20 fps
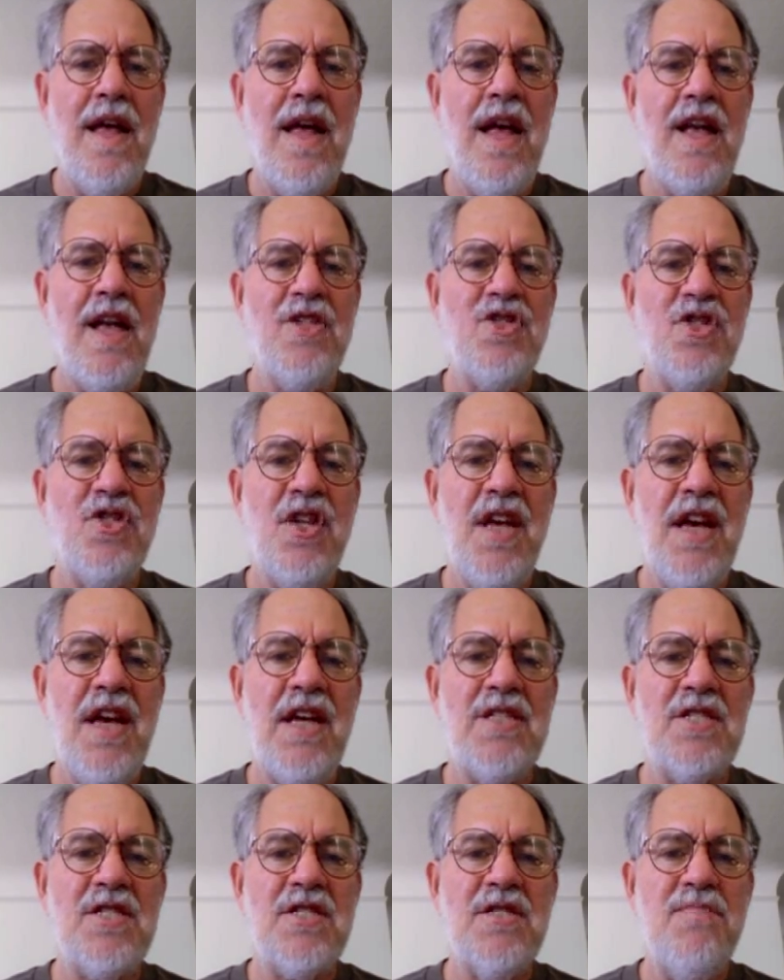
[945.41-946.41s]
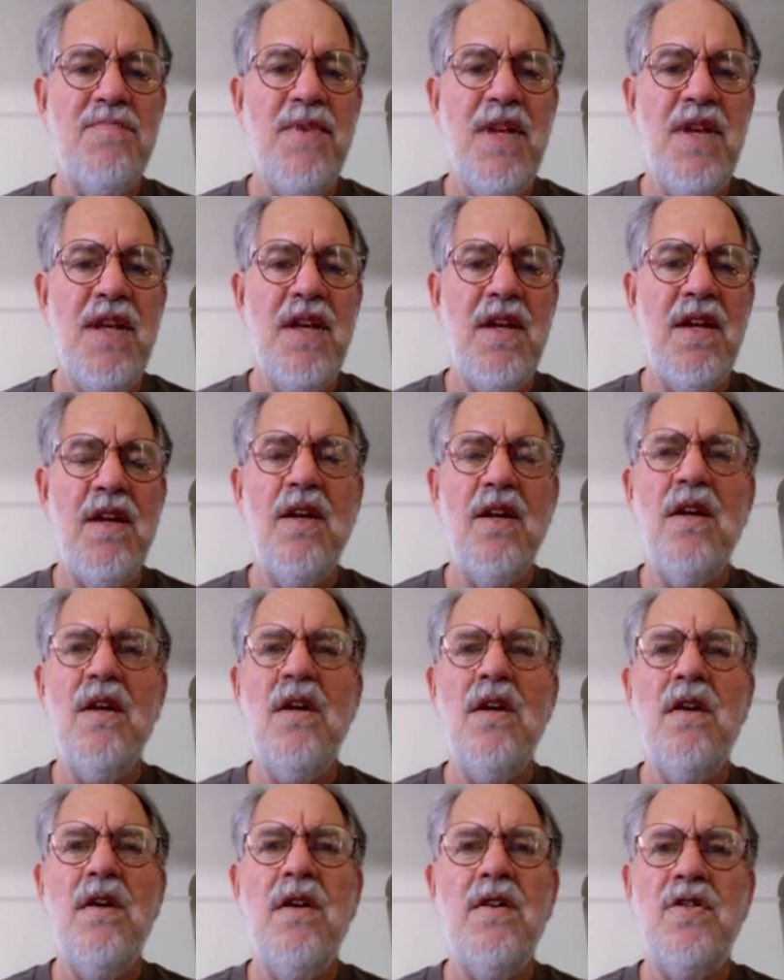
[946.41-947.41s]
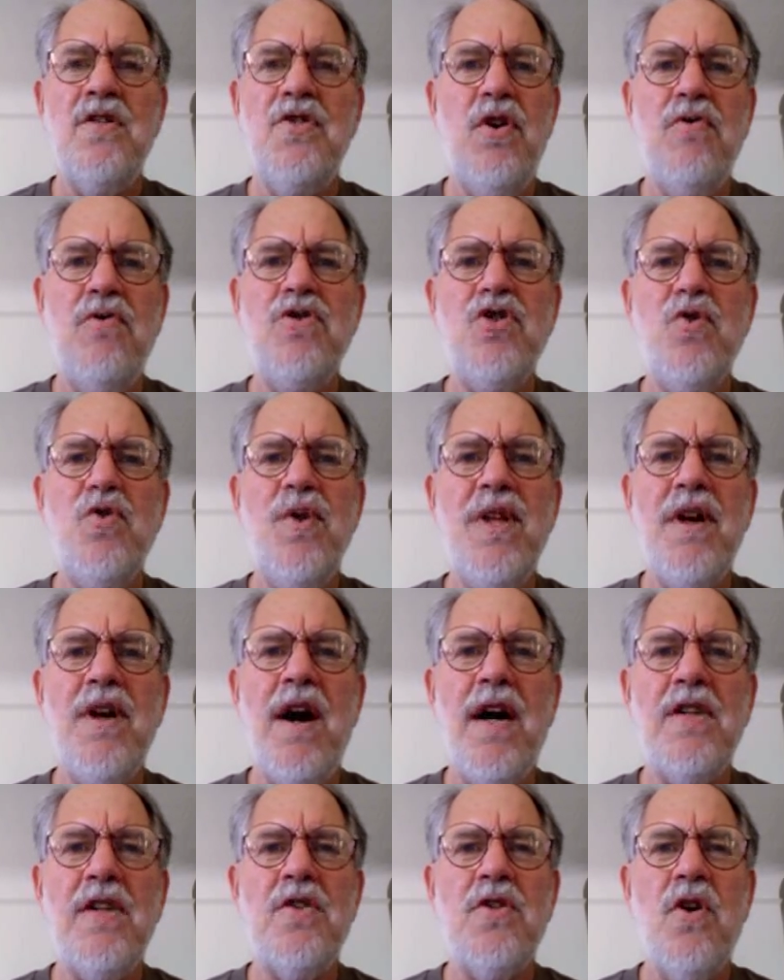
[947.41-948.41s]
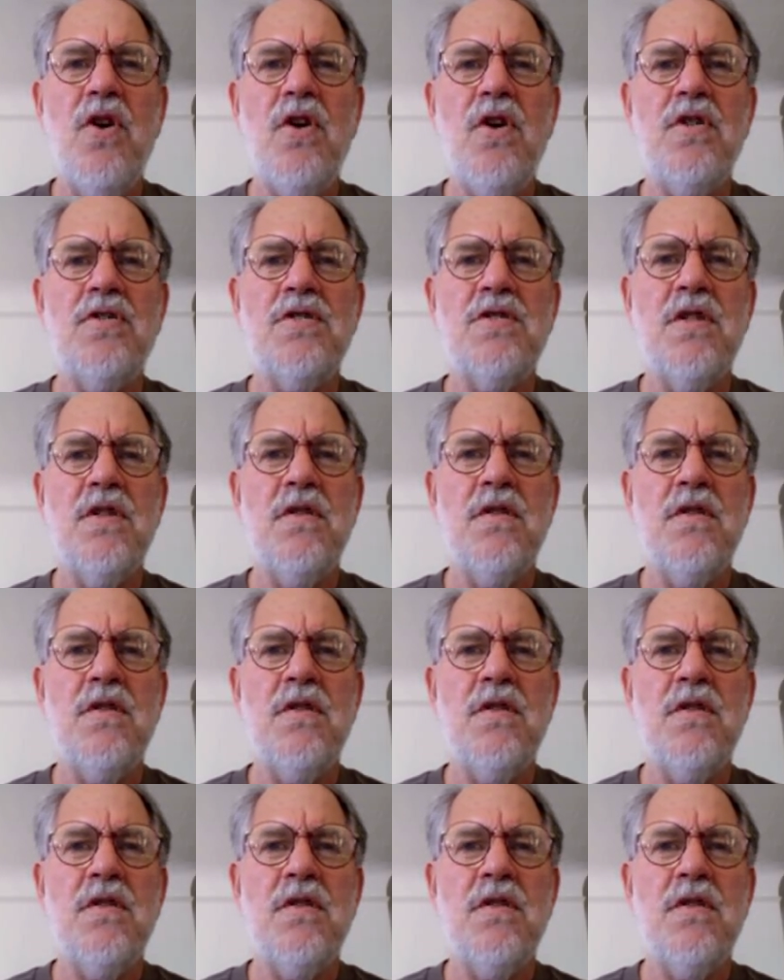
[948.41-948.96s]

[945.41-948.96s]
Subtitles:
And she asks me, "Don't you eat hot dogs?"